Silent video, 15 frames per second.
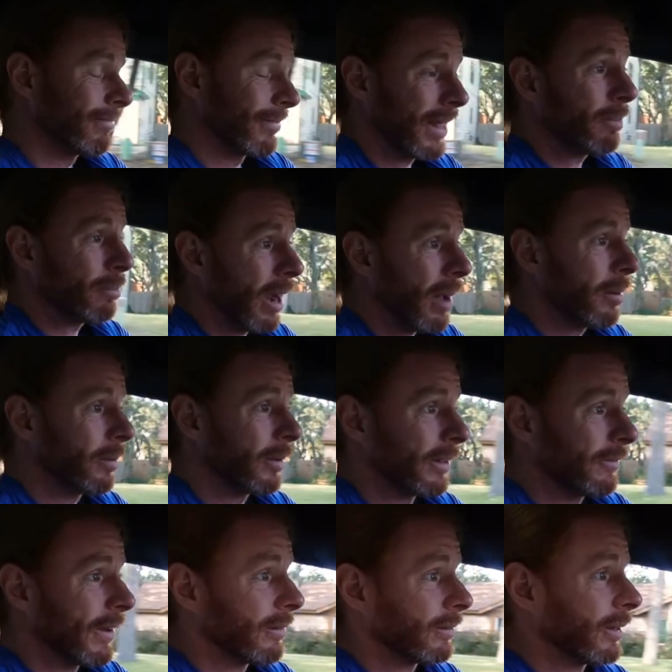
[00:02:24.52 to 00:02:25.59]
They probably
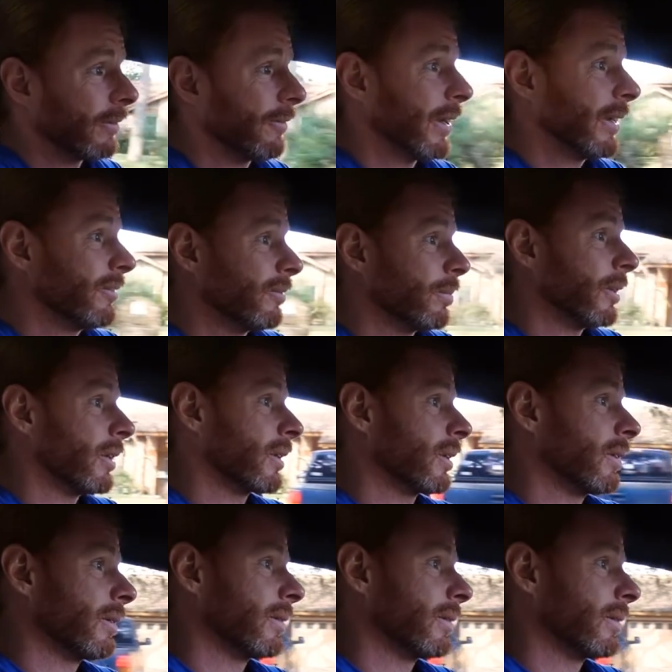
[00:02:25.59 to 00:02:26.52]
founded Facebook.